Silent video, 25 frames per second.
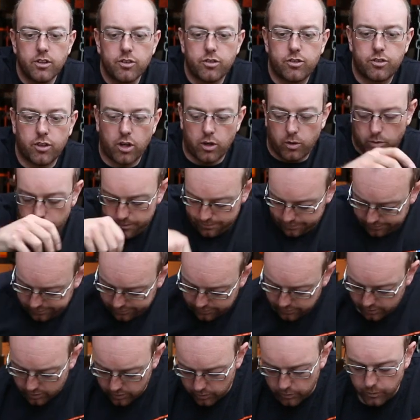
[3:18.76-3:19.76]
So,
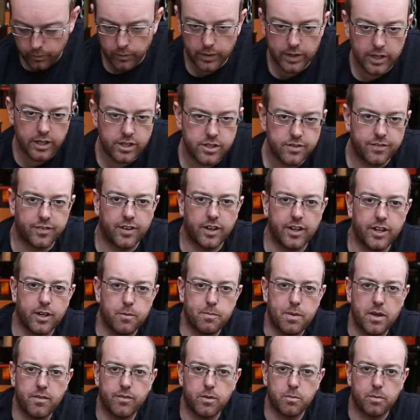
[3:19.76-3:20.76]
we need to find
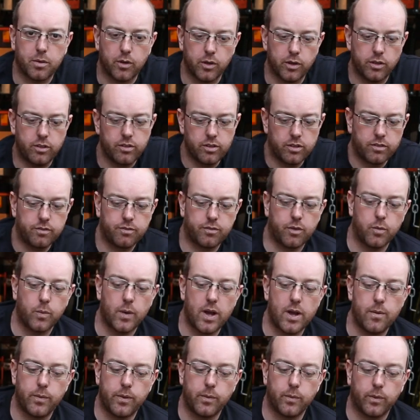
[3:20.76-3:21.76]
a pivot point for
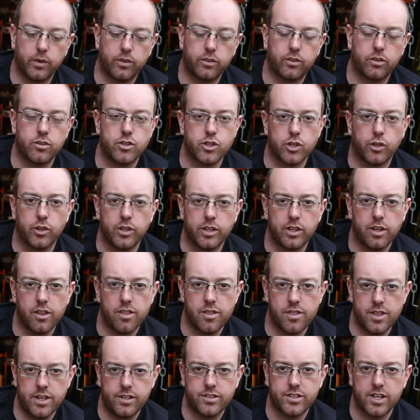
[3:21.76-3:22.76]
where we want to join
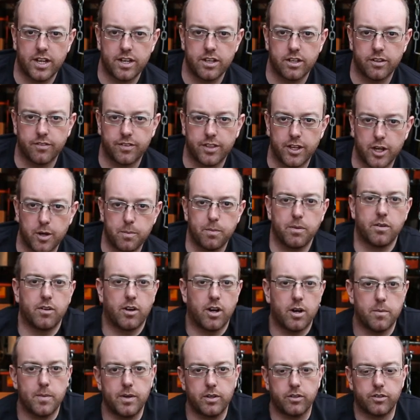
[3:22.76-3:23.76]
this end of the upper
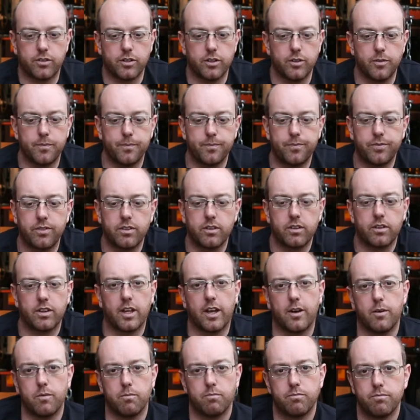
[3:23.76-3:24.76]
arm onto.
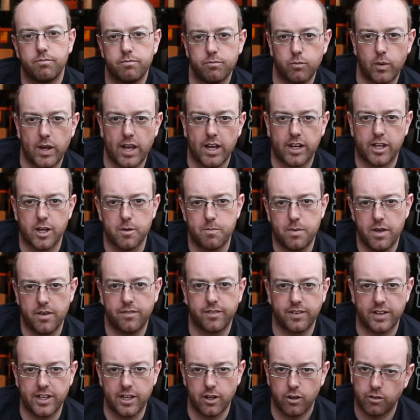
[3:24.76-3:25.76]
Now, we had an
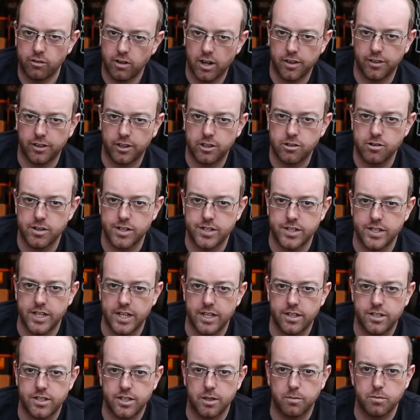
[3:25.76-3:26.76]
epiphany, or rather Chris
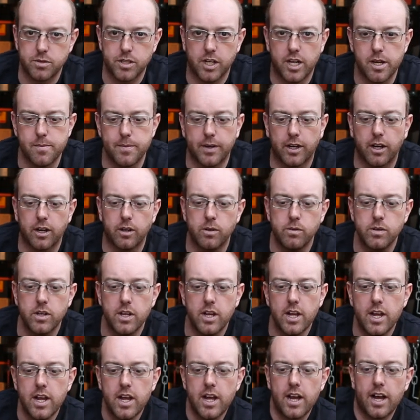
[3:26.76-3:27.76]
did, some time ago,
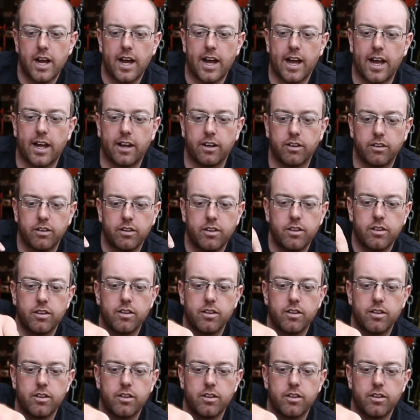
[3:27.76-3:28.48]
and